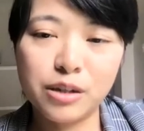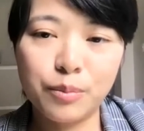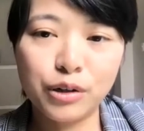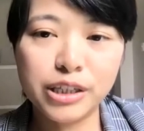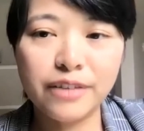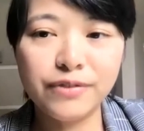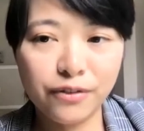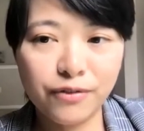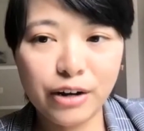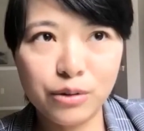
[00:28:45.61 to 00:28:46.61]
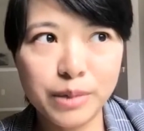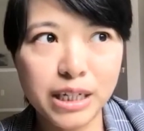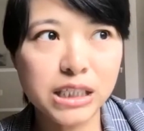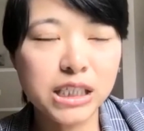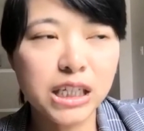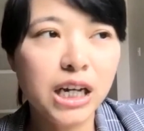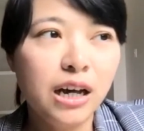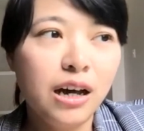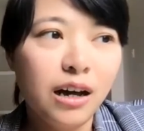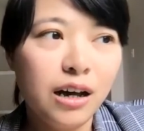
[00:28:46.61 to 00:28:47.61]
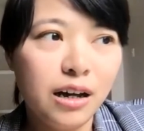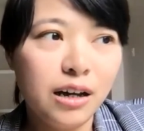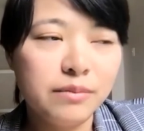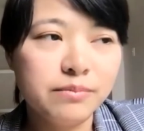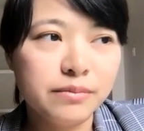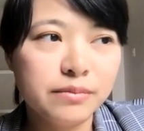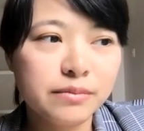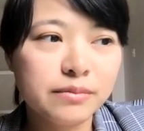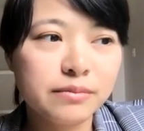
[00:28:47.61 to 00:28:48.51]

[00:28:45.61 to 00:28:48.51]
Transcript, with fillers: supportive environment um,